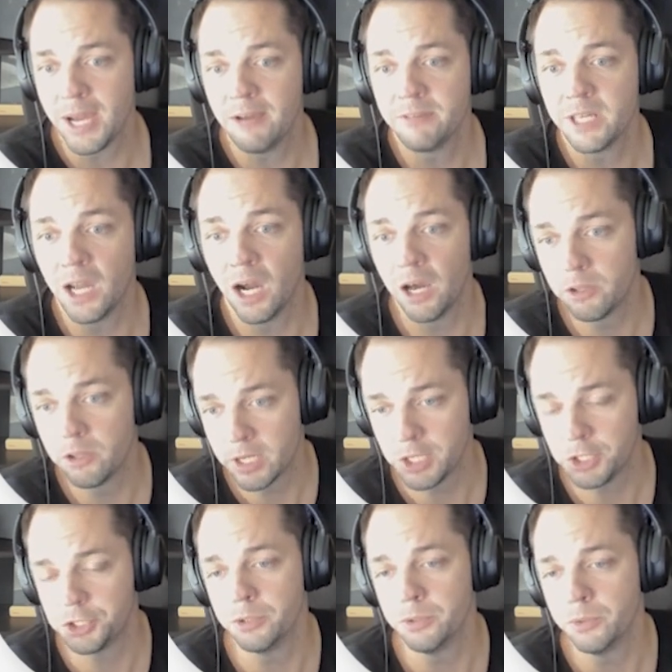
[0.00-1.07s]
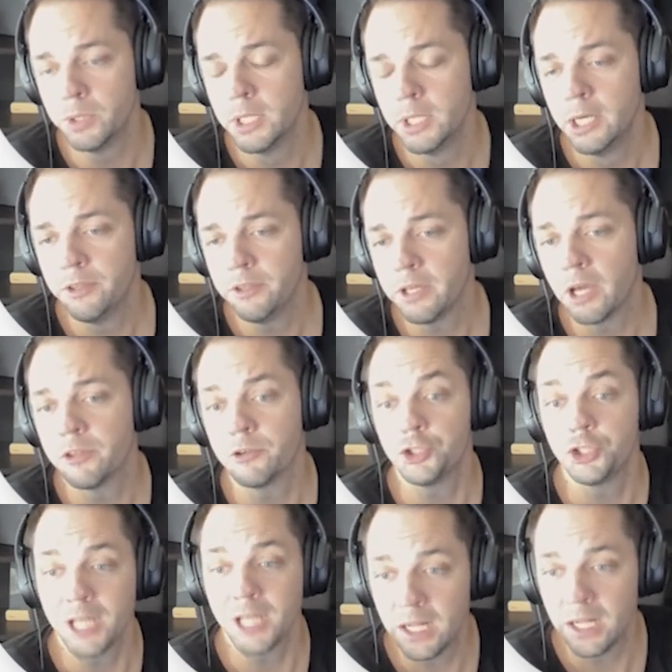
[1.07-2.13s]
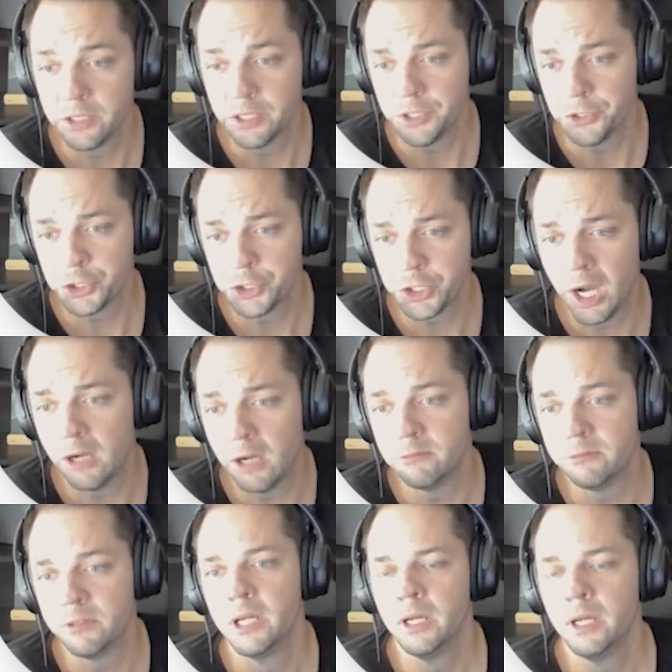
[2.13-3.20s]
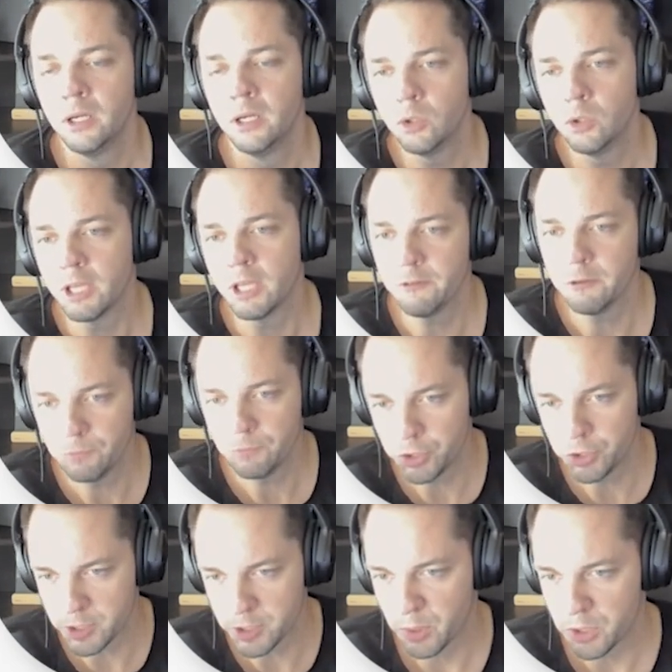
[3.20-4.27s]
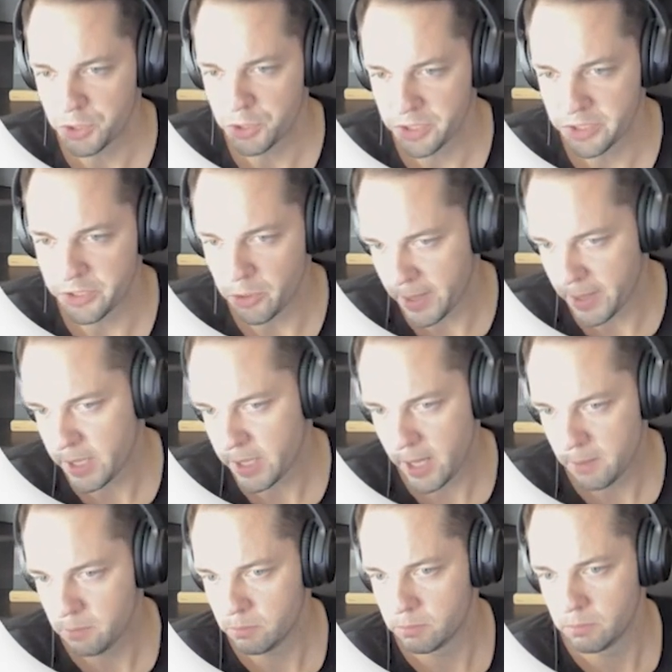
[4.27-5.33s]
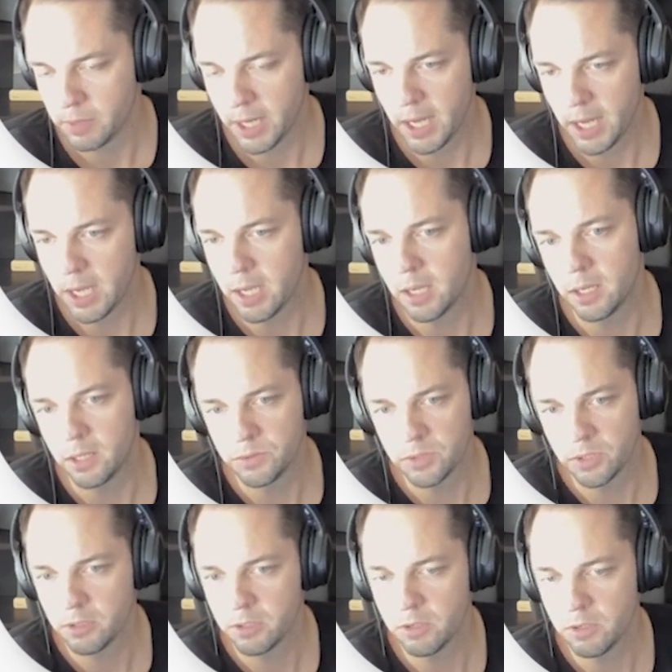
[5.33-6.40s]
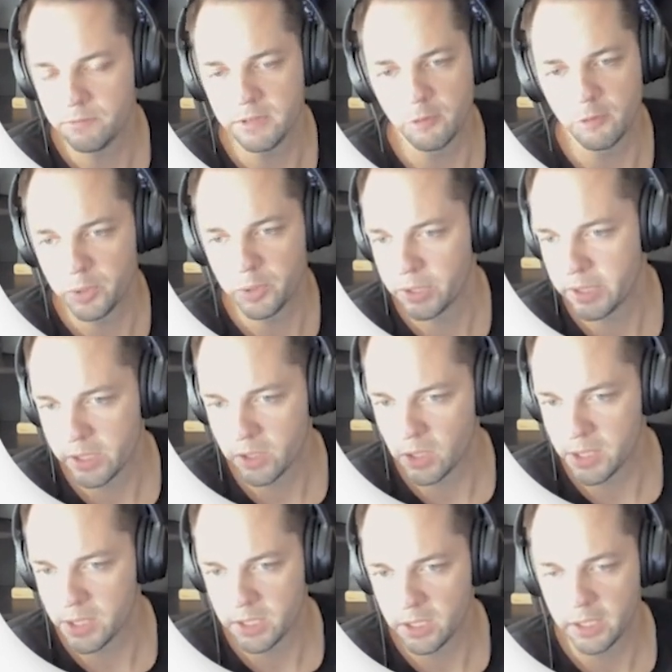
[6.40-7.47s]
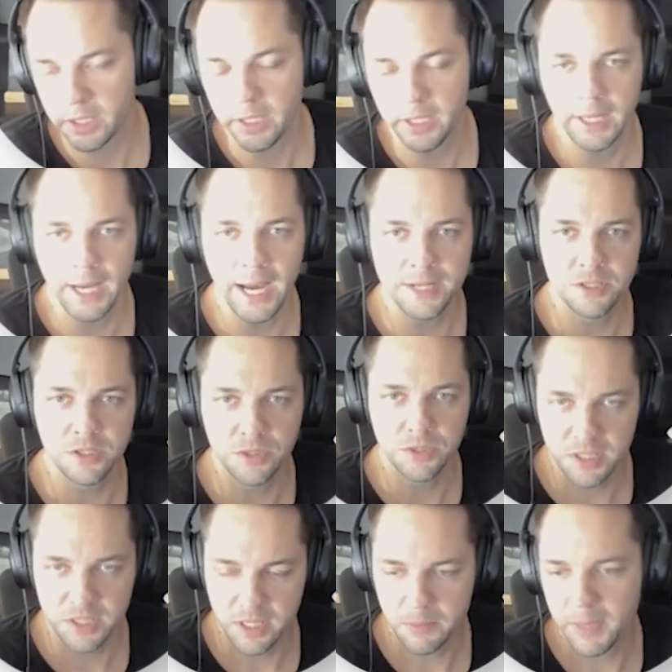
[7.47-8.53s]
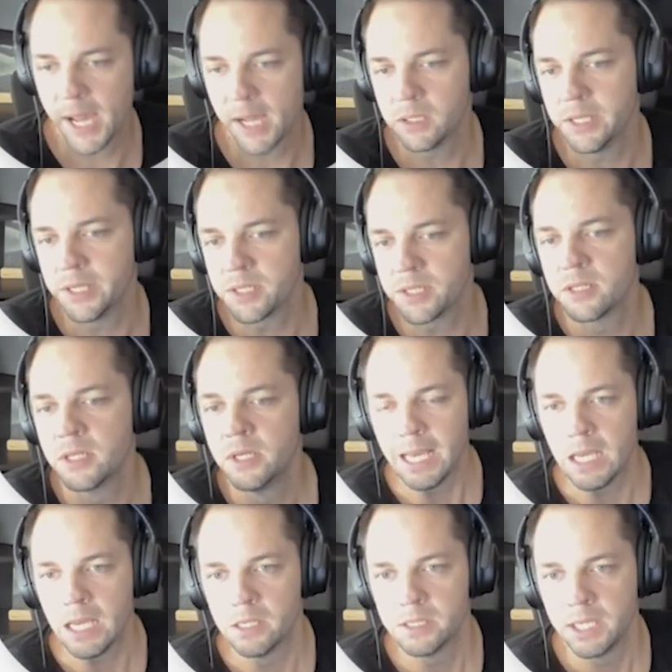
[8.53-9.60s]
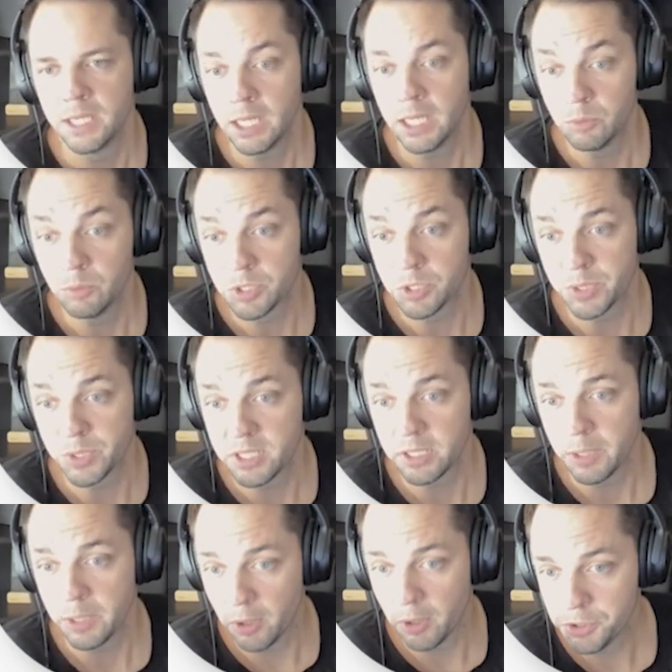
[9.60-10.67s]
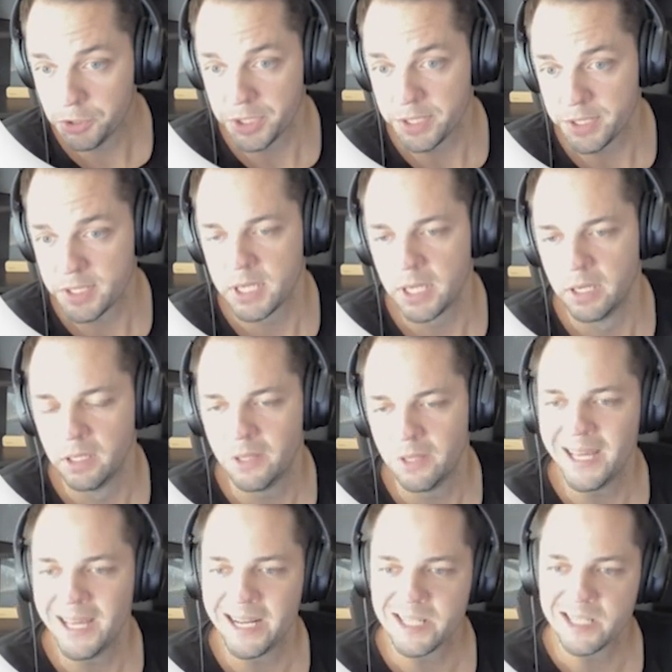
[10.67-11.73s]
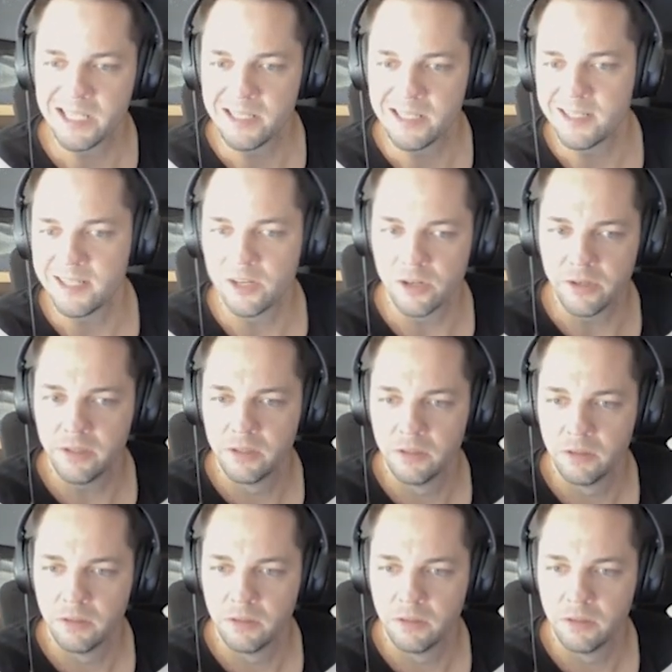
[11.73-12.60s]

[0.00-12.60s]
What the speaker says: you have the other issue, the other challenge of, look, if you've just purchased a domain name and you've never built any content on it, it has no existing backlinks, and it was recently purchased, then it's considered